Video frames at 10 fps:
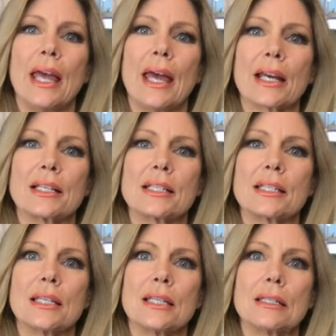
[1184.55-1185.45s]

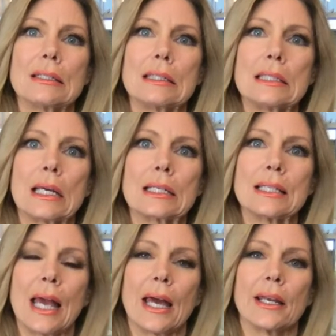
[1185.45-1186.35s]
ex-sex
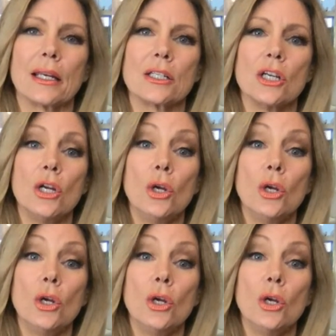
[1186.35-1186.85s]
addict?